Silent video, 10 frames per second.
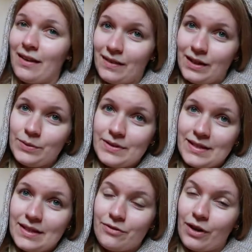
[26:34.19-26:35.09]
then I will
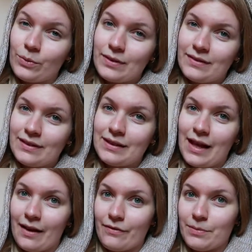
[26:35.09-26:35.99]
see if I will still
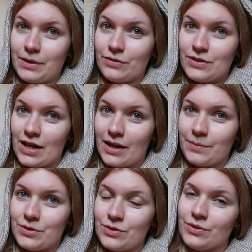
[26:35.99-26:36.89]
have a bit of
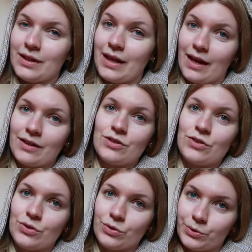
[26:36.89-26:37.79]
time to get
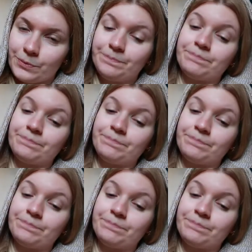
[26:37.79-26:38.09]
to